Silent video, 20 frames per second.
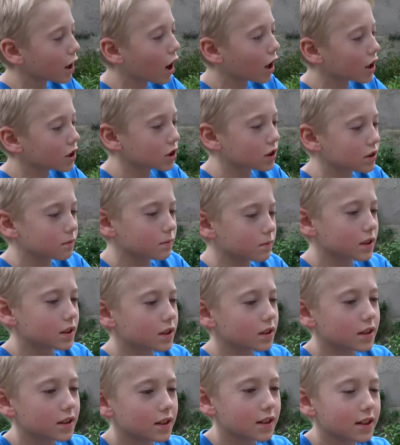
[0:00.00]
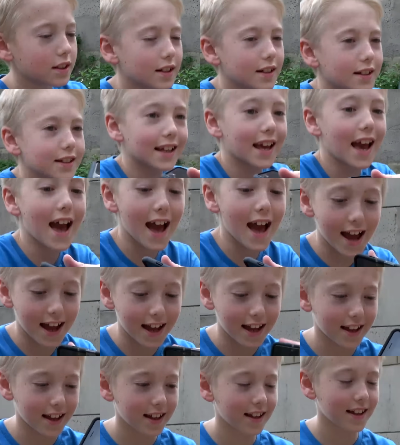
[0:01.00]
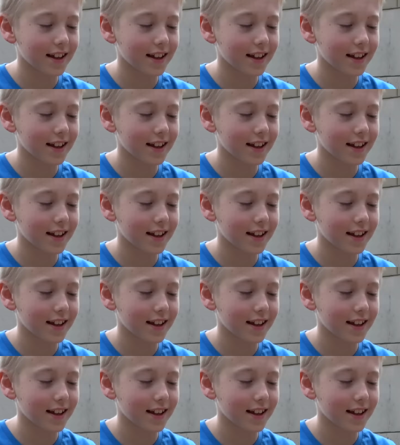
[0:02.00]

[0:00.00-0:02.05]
awesome. Really? Wipe yeah. It. Let's wipe it